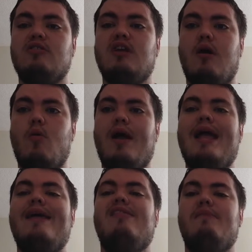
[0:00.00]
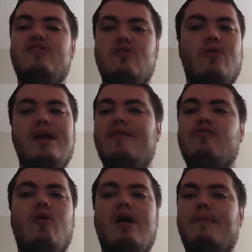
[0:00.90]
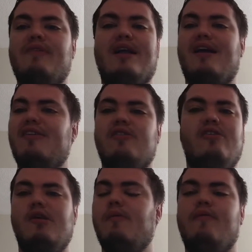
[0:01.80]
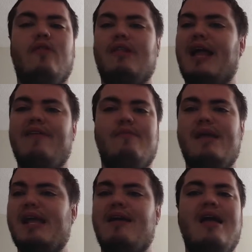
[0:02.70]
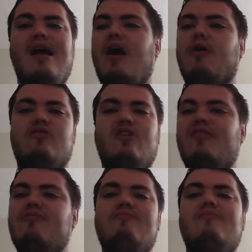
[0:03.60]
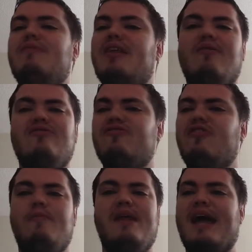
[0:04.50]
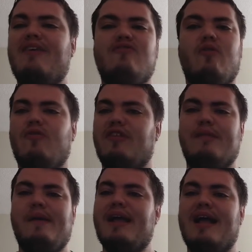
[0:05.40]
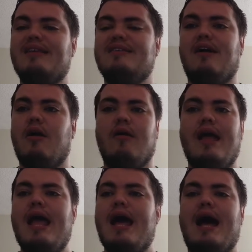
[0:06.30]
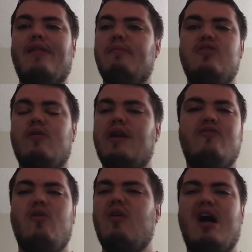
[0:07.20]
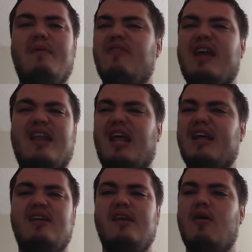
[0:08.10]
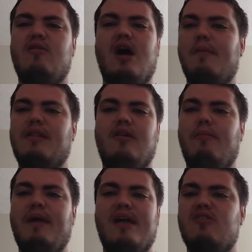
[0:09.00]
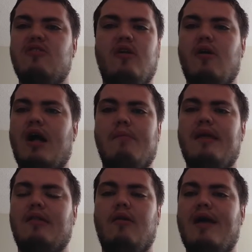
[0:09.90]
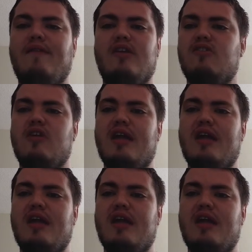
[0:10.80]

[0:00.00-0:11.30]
So the majority of troll comments I got on YouTube for the life of me are just you know, stupid ass trolls like the big ass cigar. Uh, the majority of troll comments I get, like, you know, call me a little bitch, you know, call me a little FAG.